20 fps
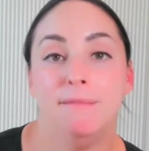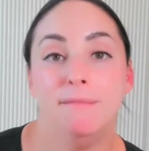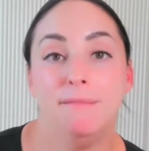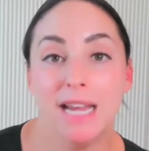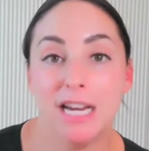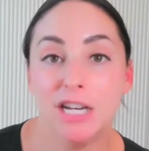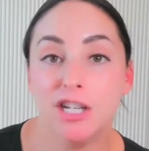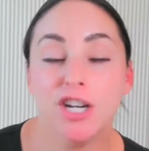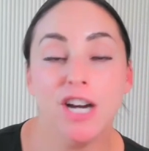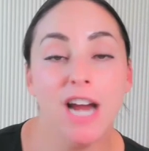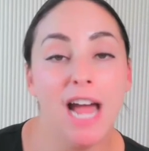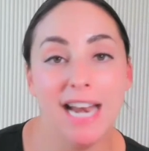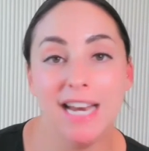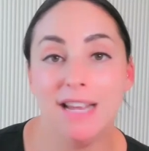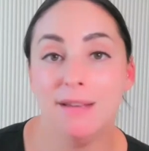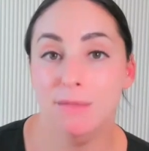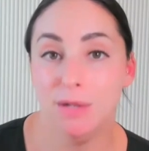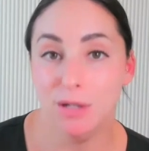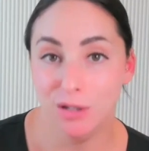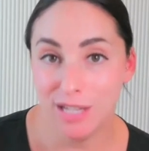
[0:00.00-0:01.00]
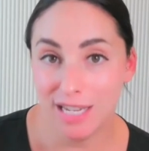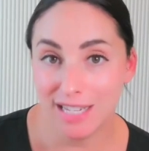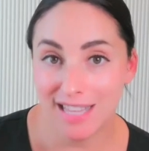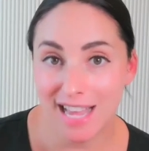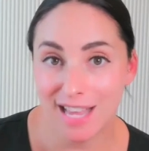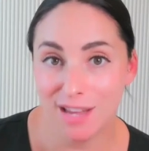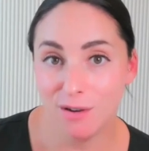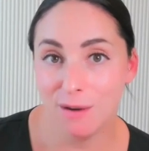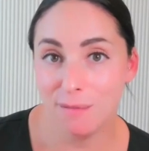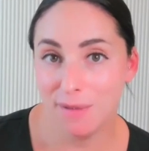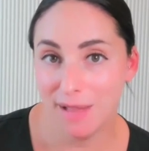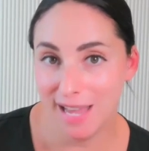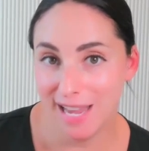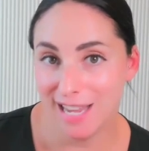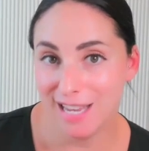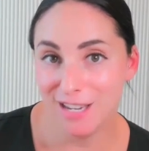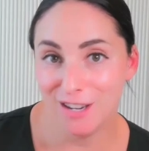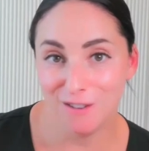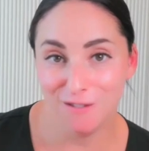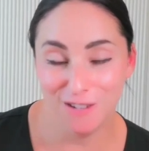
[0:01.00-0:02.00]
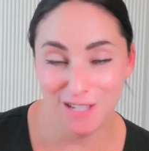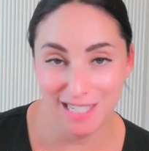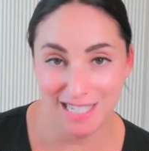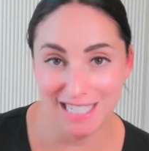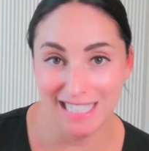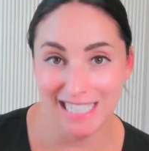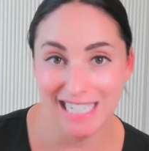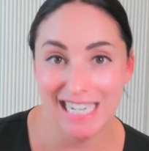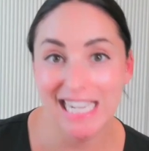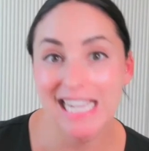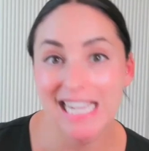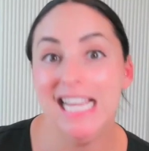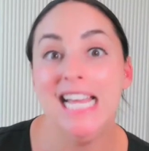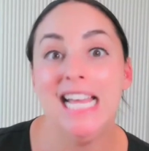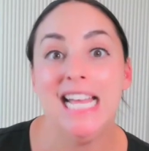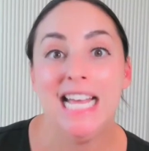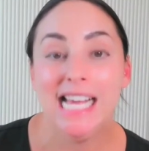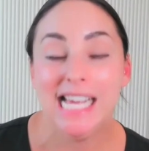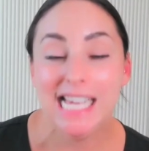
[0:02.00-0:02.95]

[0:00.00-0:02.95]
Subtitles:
Make sure any music that you are playing in your facility